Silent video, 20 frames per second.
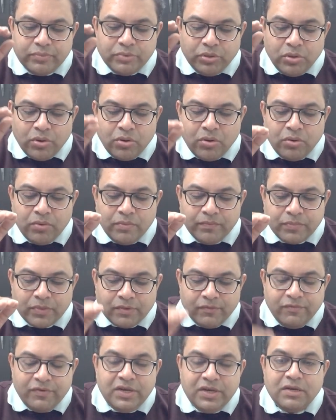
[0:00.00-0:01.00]
your
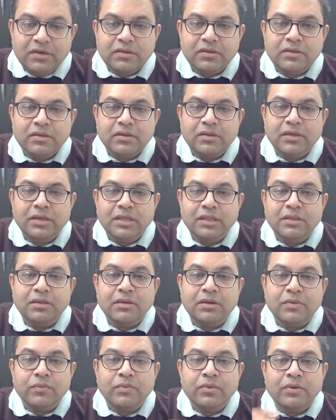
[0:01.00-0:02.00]
feet in
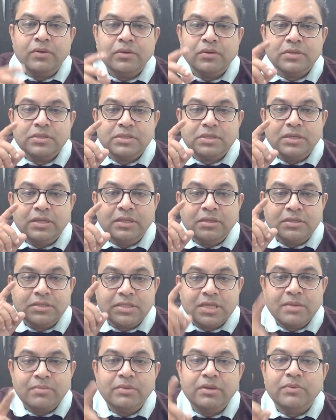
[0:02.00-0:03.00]
the river in the
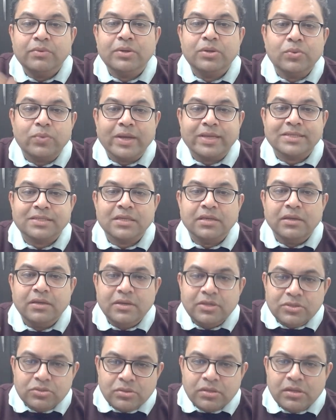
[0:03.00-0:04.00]
same river twice
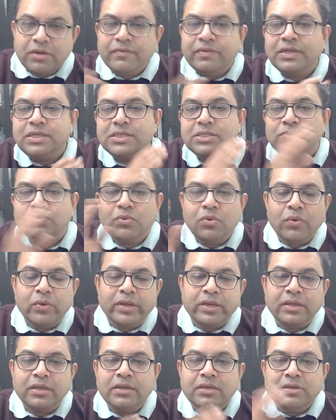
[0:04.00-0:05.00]
so the river is
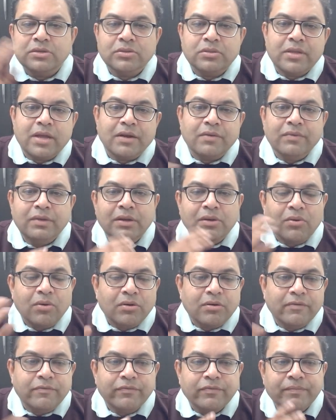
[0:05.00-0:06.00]
flowing so that way a
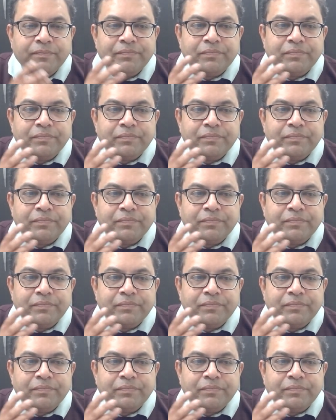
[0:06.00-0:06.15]
lot of